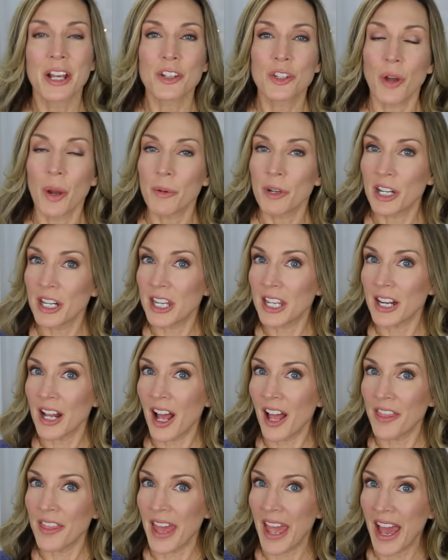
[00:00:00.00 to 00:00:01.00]
So I'm gonna get
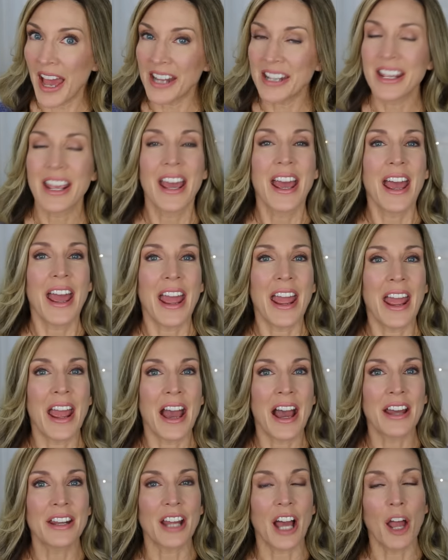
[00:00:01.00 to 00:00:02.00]
on that
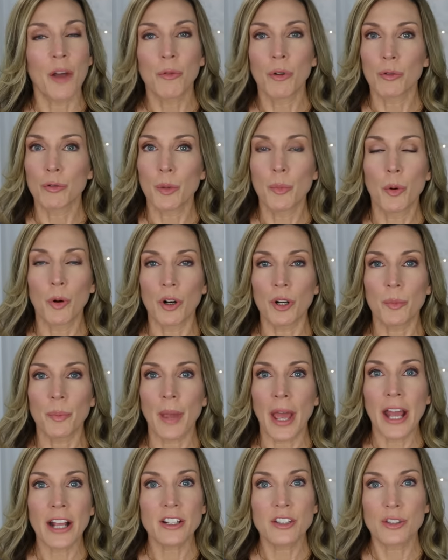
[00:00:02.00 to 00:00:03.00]
and I will report
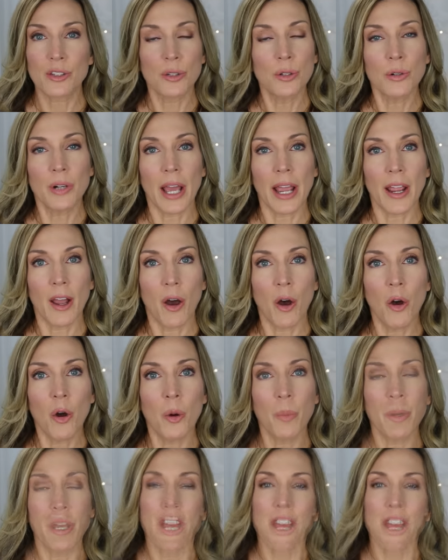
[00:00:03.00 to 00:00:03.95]
back soon, I hope.